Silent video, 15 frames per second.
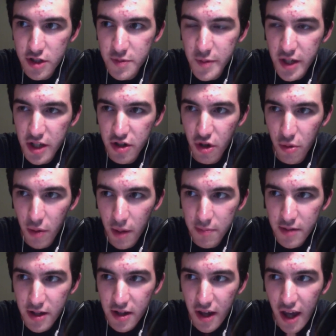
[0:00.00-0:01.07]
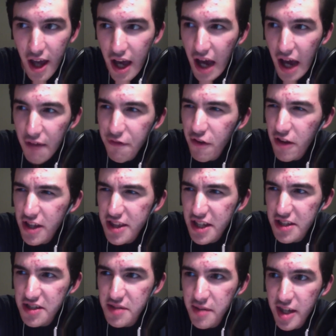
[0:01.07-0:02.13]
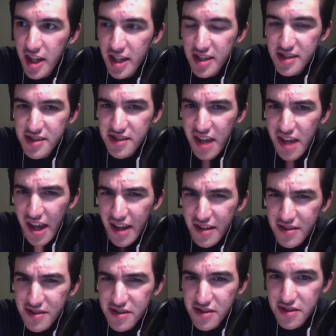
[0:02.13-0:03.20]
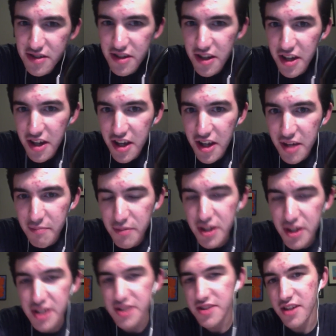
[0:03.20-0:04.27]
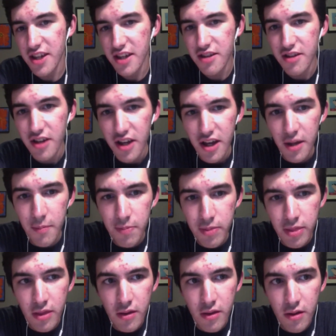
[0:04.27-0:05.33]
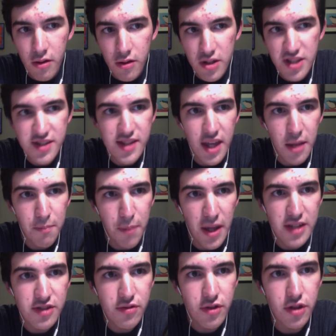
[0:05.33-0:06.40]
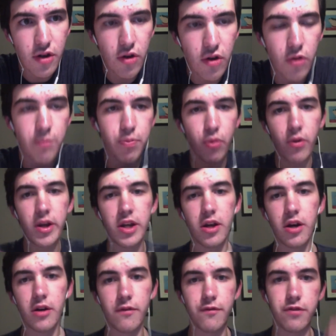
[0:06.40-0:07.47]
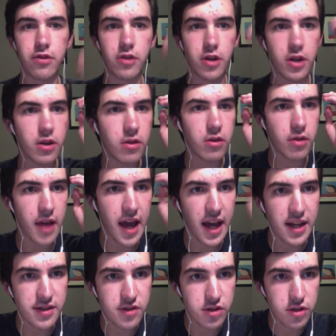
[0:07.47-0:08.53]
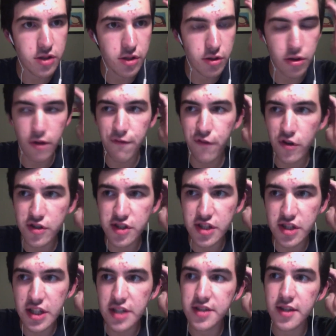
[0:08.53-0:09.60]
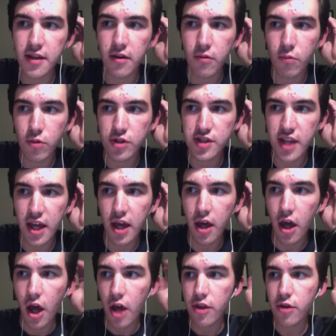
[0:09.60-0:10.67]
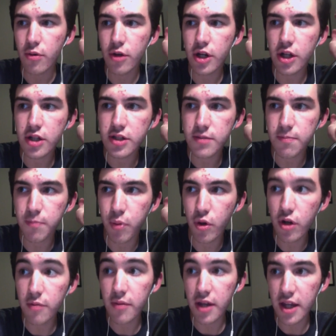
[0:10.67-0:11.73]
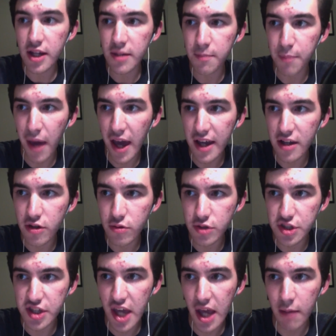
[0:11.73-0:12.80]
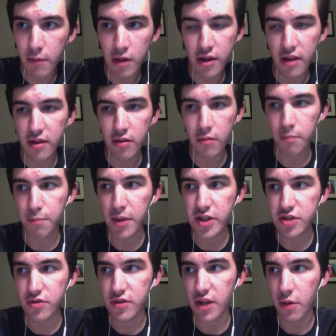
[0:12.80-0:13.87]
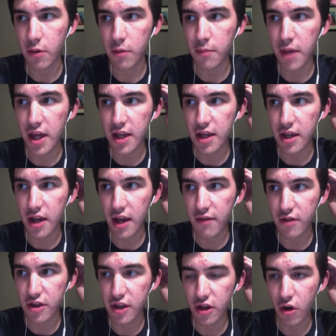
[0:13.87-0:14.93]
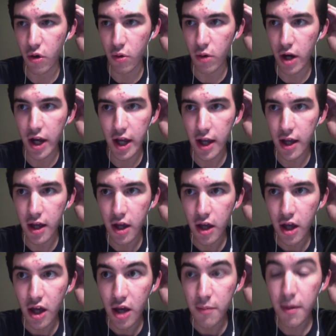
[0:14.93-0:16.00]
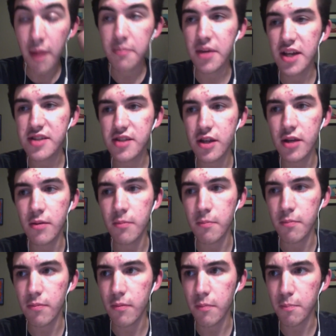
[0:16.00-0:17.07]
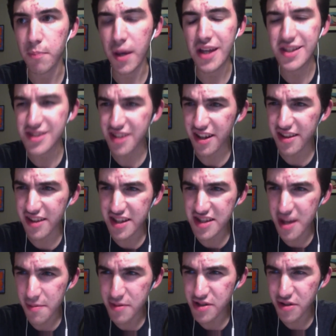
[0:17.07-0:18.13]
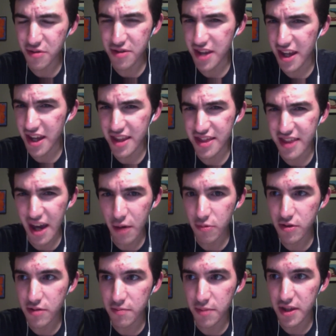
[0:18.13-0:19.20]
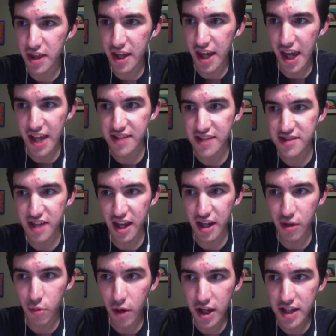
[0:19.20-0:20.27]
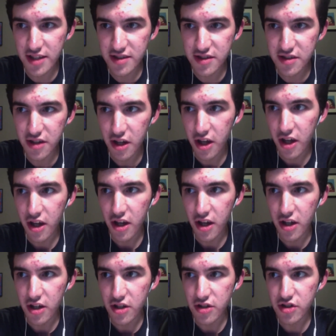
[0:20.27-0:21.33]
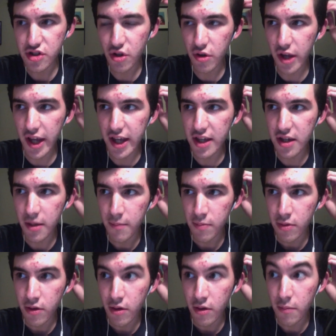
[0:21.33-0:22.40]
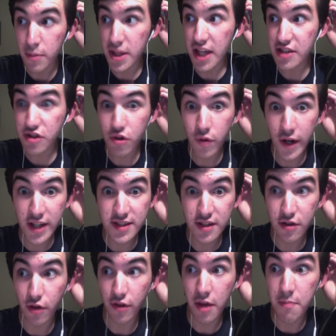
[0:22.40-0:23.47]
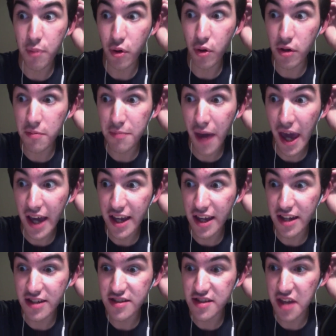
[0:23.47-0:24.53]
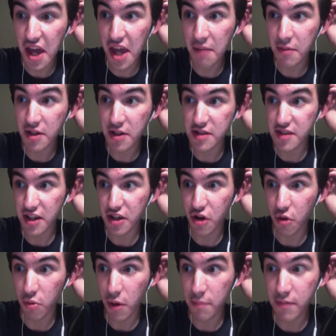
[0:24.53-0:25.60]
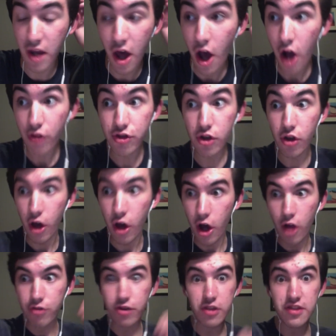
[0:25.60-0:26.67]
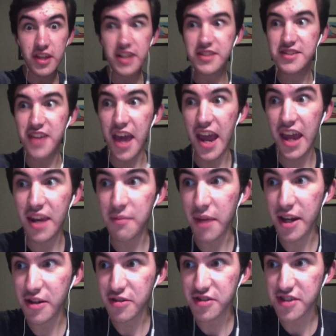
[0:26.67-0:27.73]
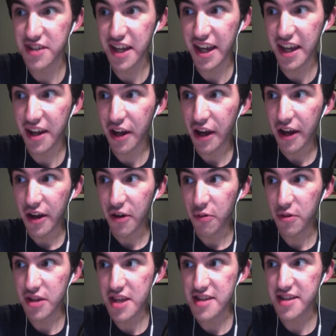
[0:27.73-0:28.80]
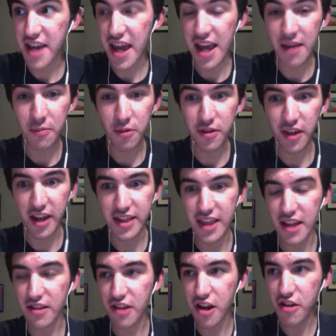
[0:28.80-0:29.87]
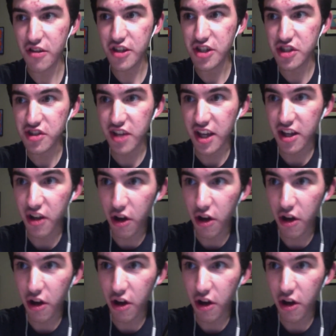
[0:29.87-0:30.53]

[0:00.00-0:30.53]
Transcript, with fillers: being corrupted, I feel like that doesn't make any sense. Because like because they basically the whole point of the last the first season was that they were gonna put him in back into his game, and then basically that would make it everything all right. But I'm guessing based on this episode that that wouldn't be the case anyways. So like, but that's crazy though. They put him back in his game, and it's like corrupted. The the things the animators did with his game, where like they literally just like